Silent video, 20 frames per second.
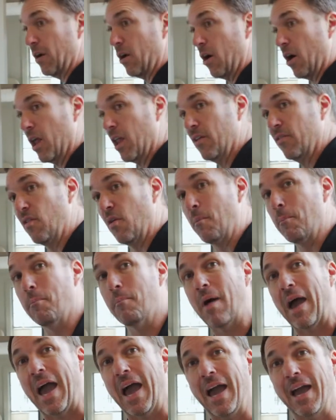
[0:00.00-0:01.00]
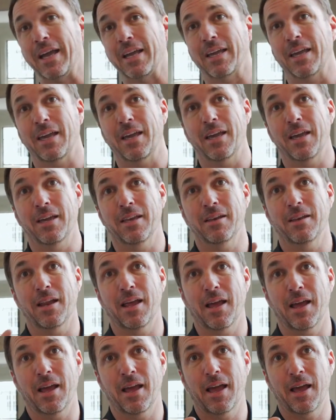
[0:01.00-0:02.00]
all of them back and
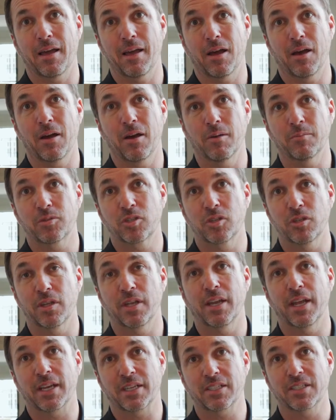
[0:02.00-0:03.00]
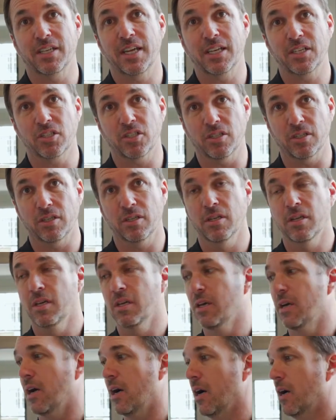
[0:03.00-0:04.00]
to the next station.
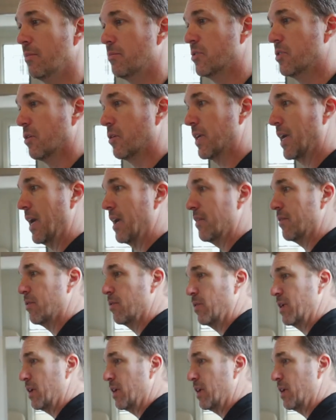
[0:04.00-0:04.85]
So again, through